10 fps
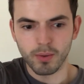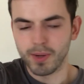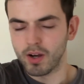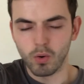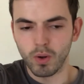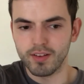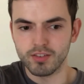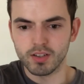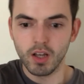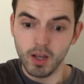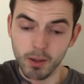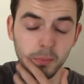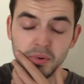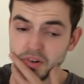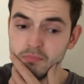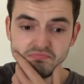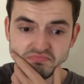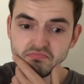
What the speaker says: about or whatever. But